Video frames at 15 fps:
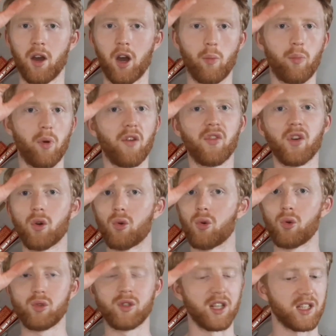above it
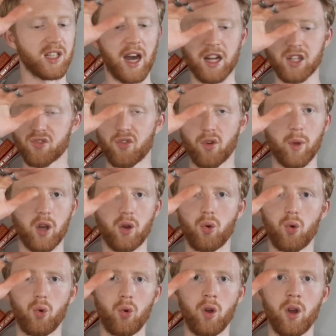all, detached from it
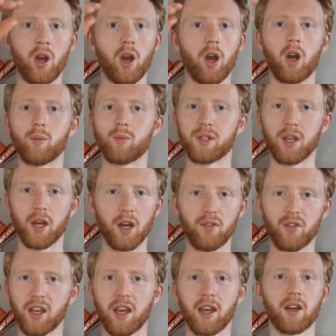all,
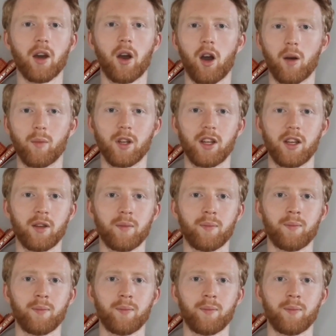observing it calmly.